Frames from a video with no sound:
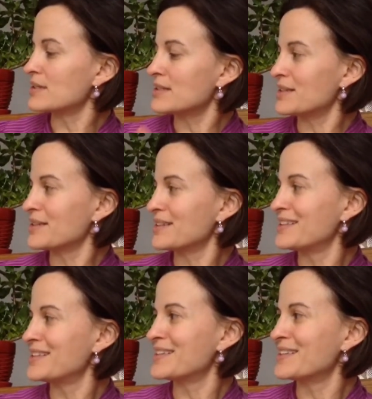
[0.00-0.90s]

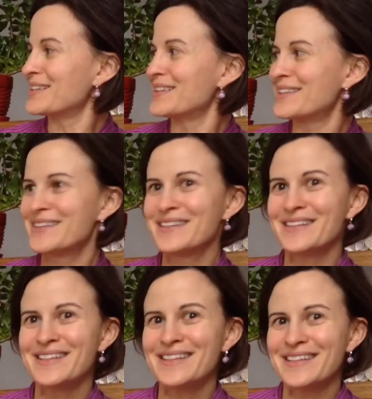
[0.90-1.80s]

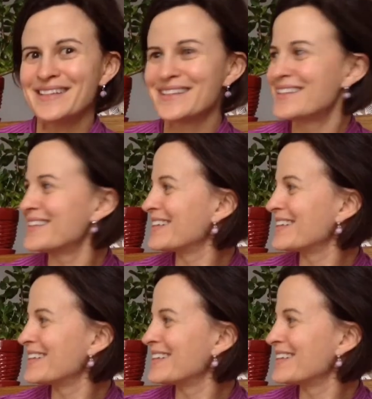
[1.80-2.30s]
(silence)